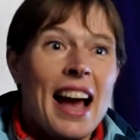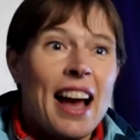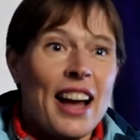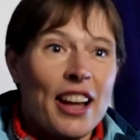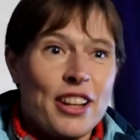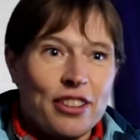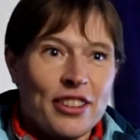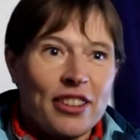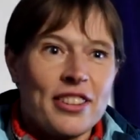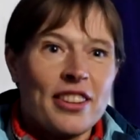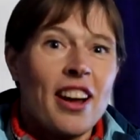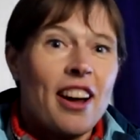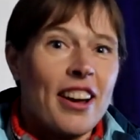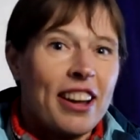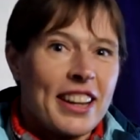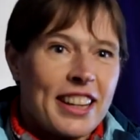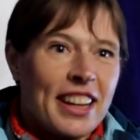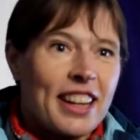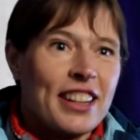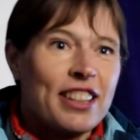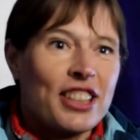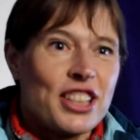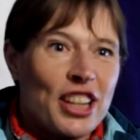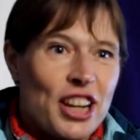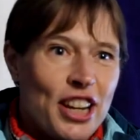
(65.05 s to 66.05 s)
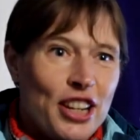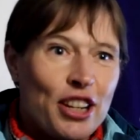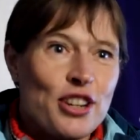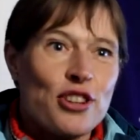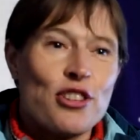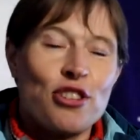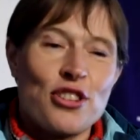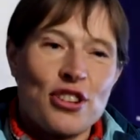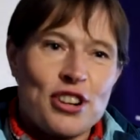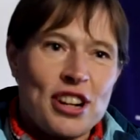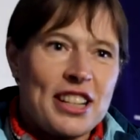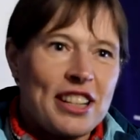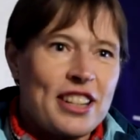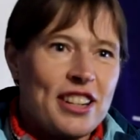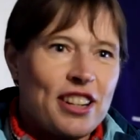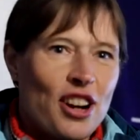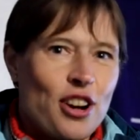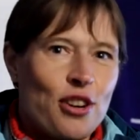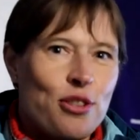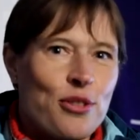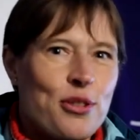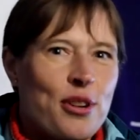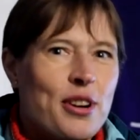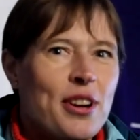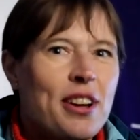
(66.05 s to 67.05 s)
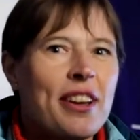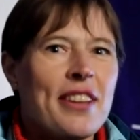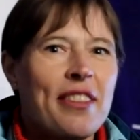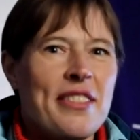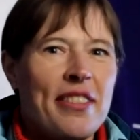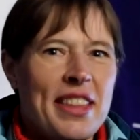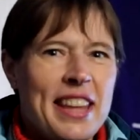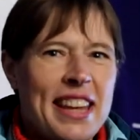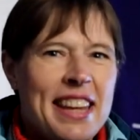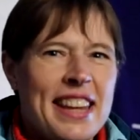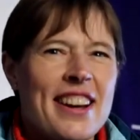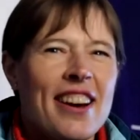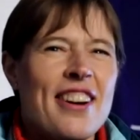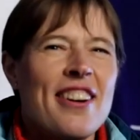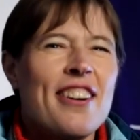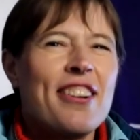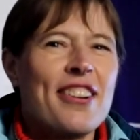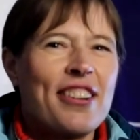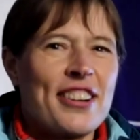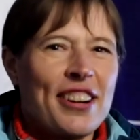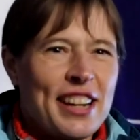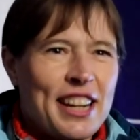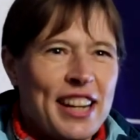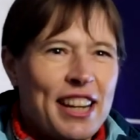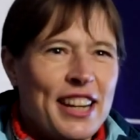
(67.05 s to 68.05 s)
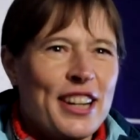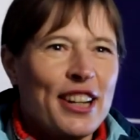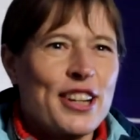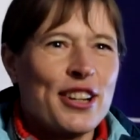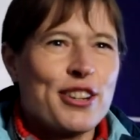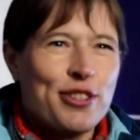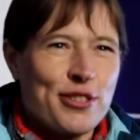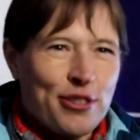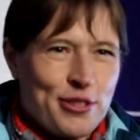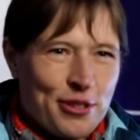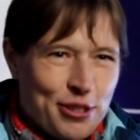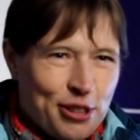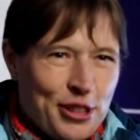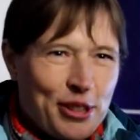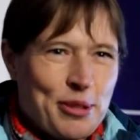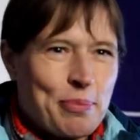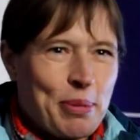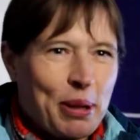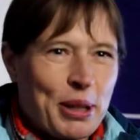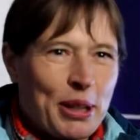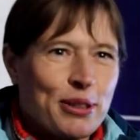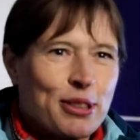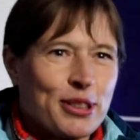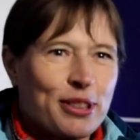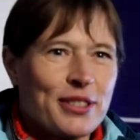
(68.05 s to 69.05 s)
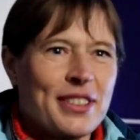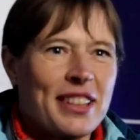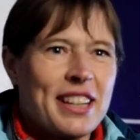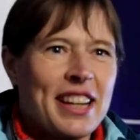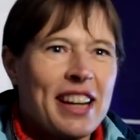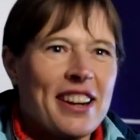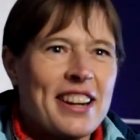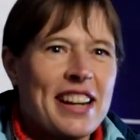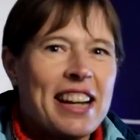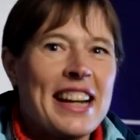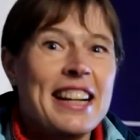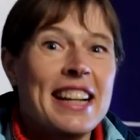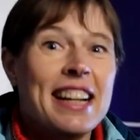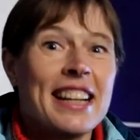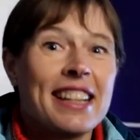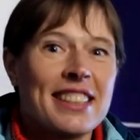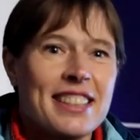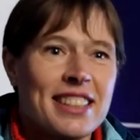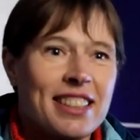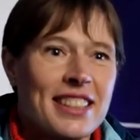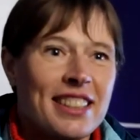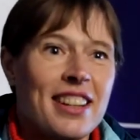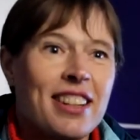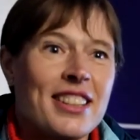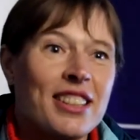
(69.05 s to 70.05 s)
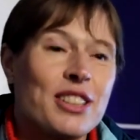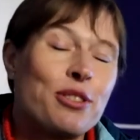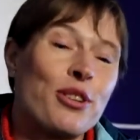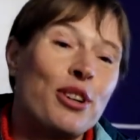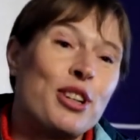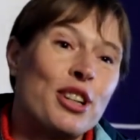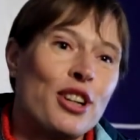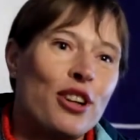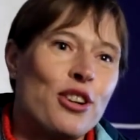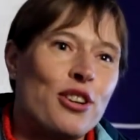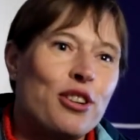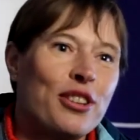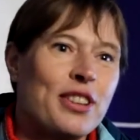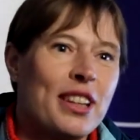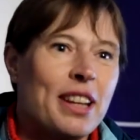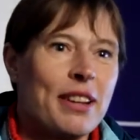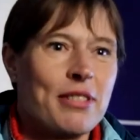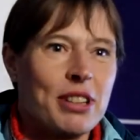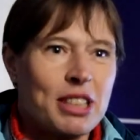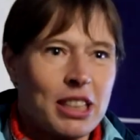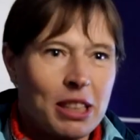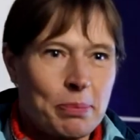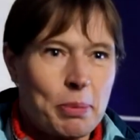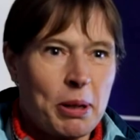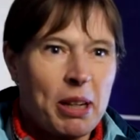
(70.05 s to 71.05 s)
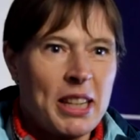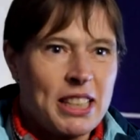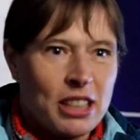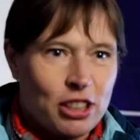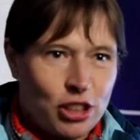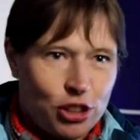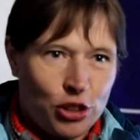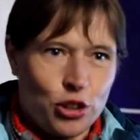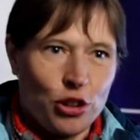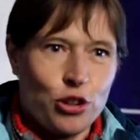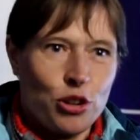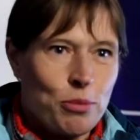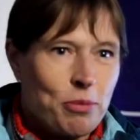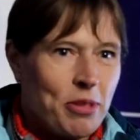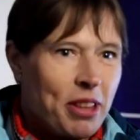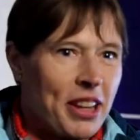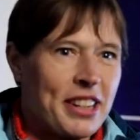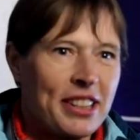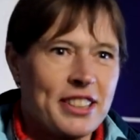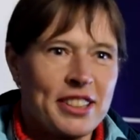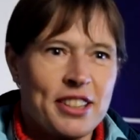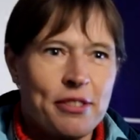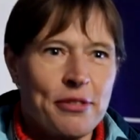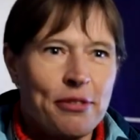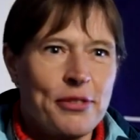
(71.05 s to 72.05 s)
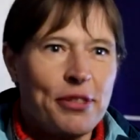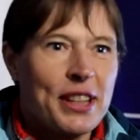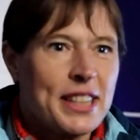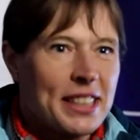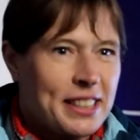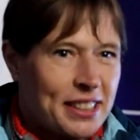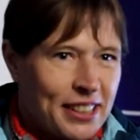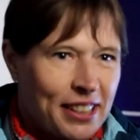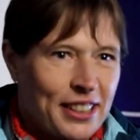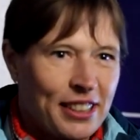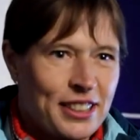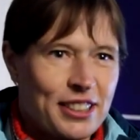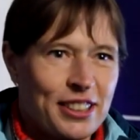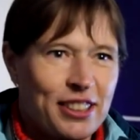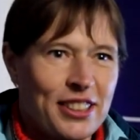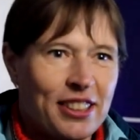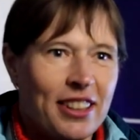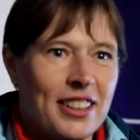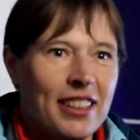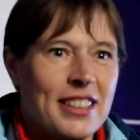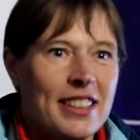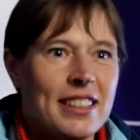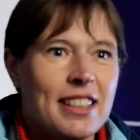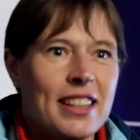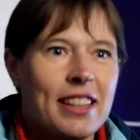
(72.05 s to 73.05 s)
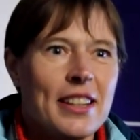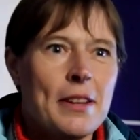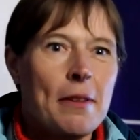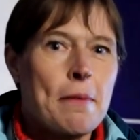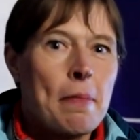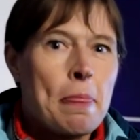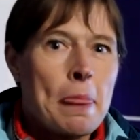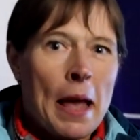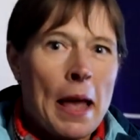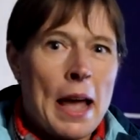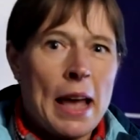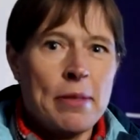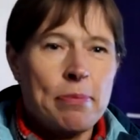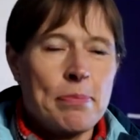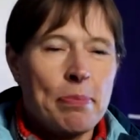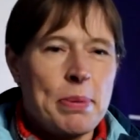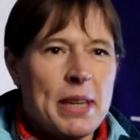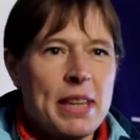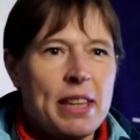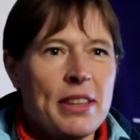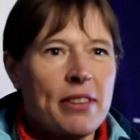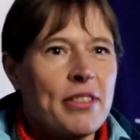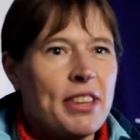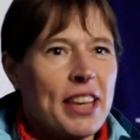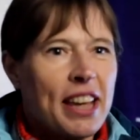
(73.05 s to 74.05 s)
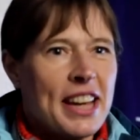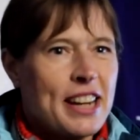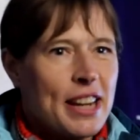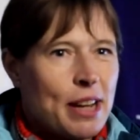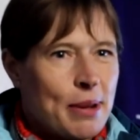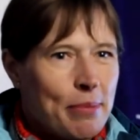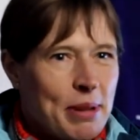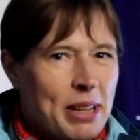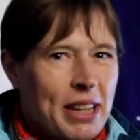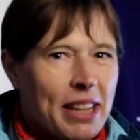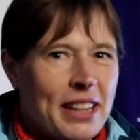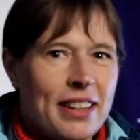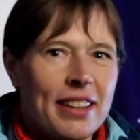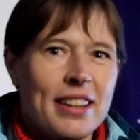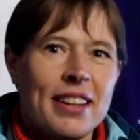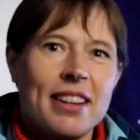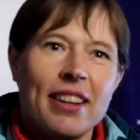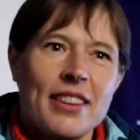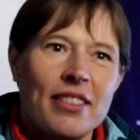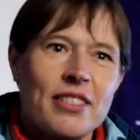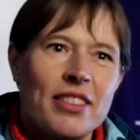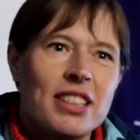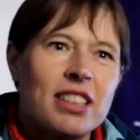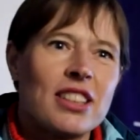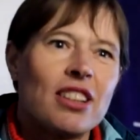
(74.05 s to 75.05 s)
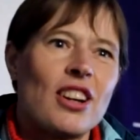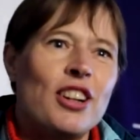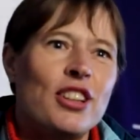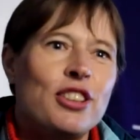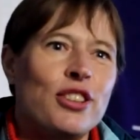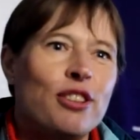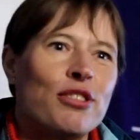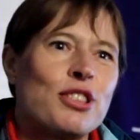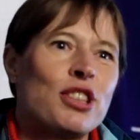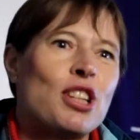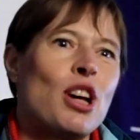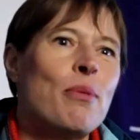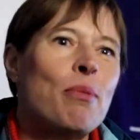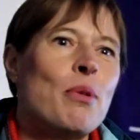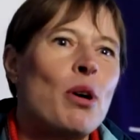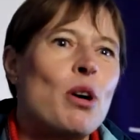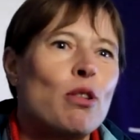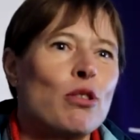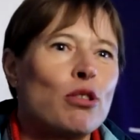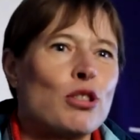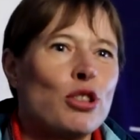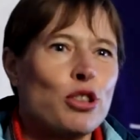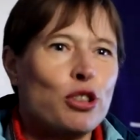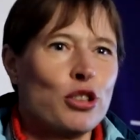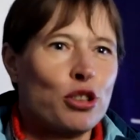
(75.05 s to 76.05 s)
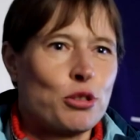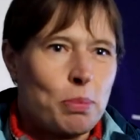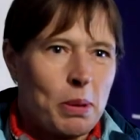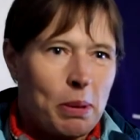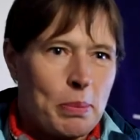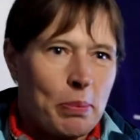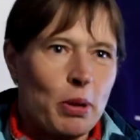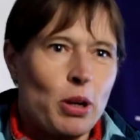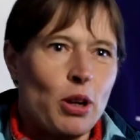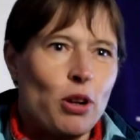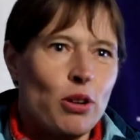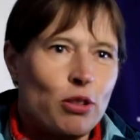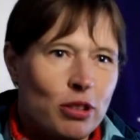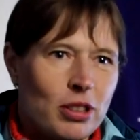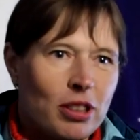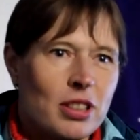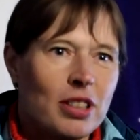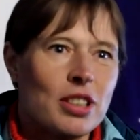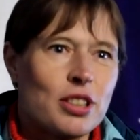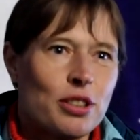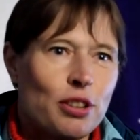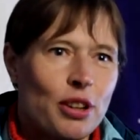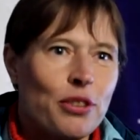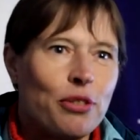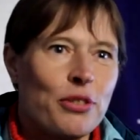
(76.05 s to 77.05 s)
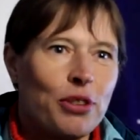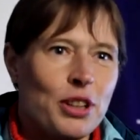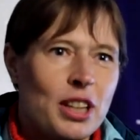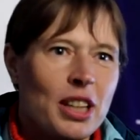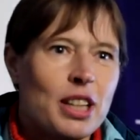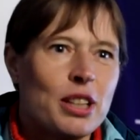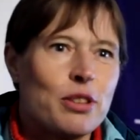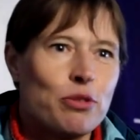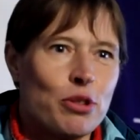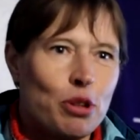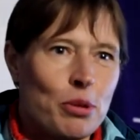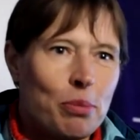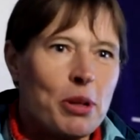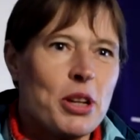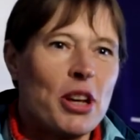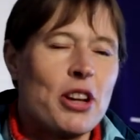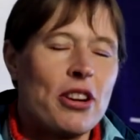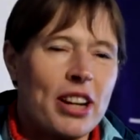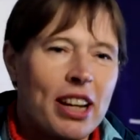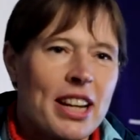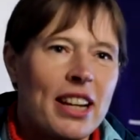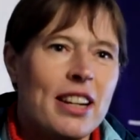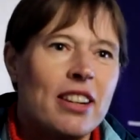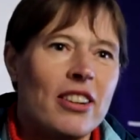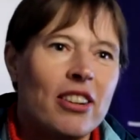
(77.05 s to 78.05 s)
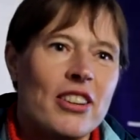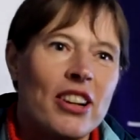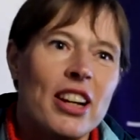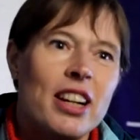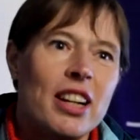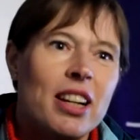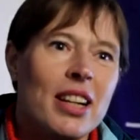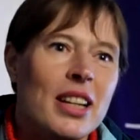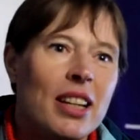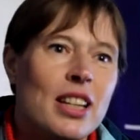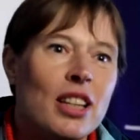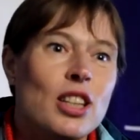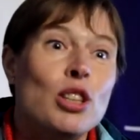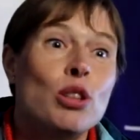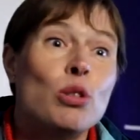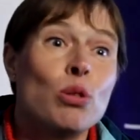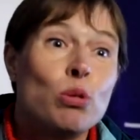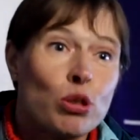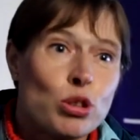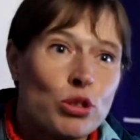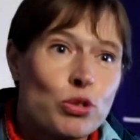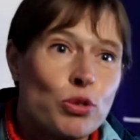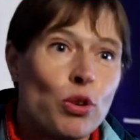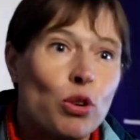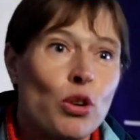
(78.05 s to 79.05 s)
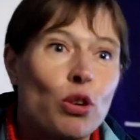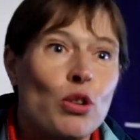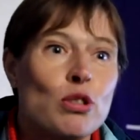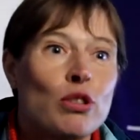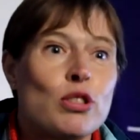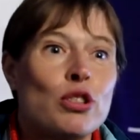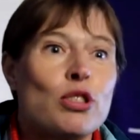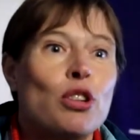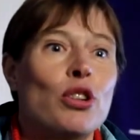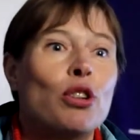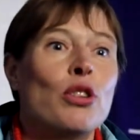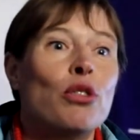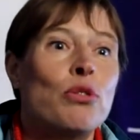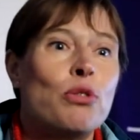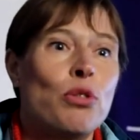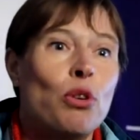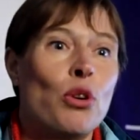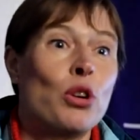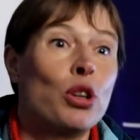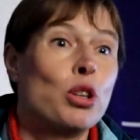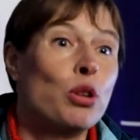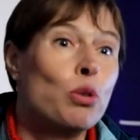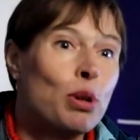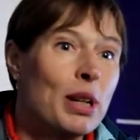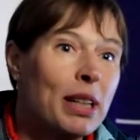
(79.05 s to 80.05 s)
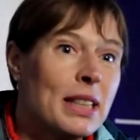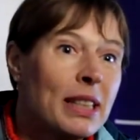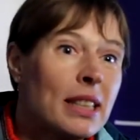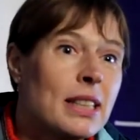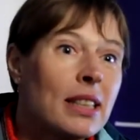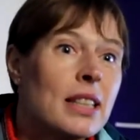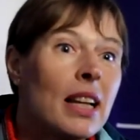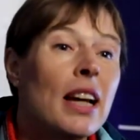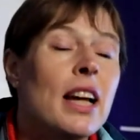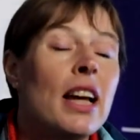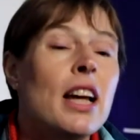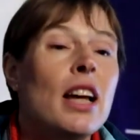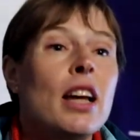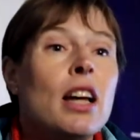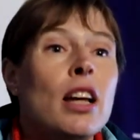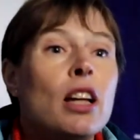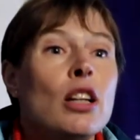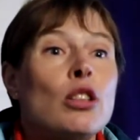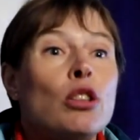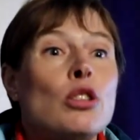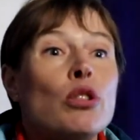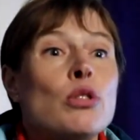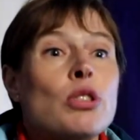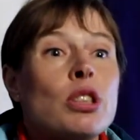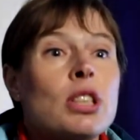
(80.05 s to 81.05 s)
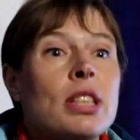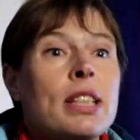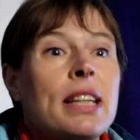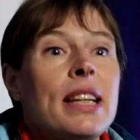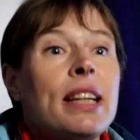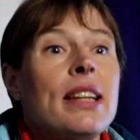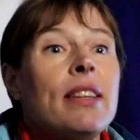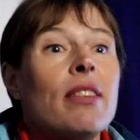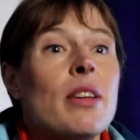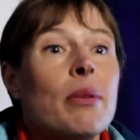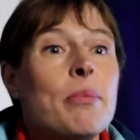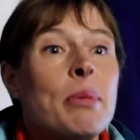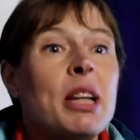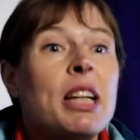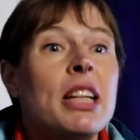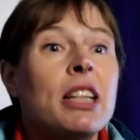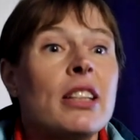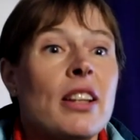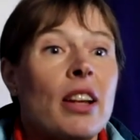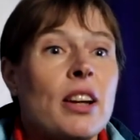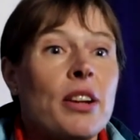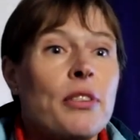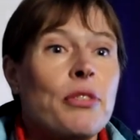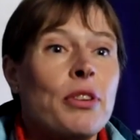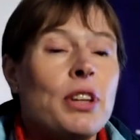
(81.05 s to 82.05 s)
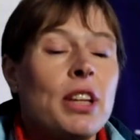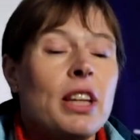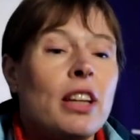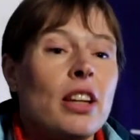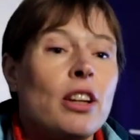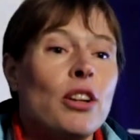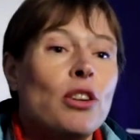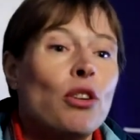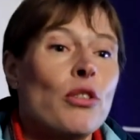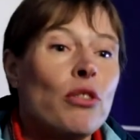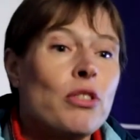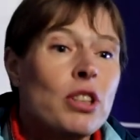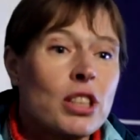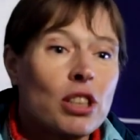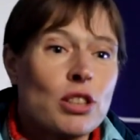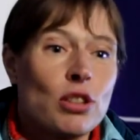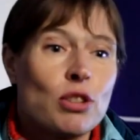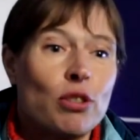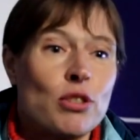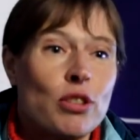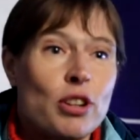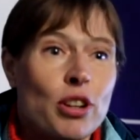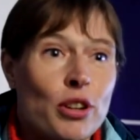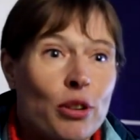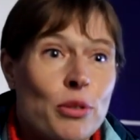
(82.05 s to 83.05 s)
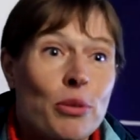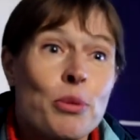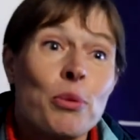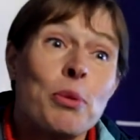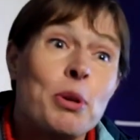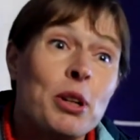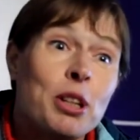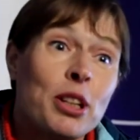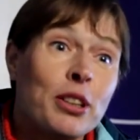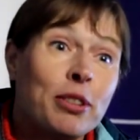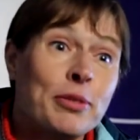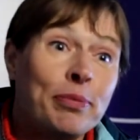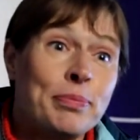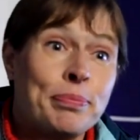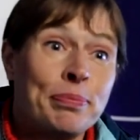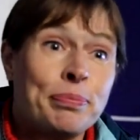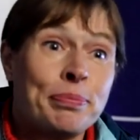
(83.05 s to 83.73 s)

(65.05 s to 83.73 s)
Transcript: And I can tell you already now, they are really good because they are really exercised quite a lot. Every spring storm, there is a fierce exercise and being the enemy, this kind of somehow turns people on. So I think it will be a really, really useful also for US to see the military thinking of this corner of the world.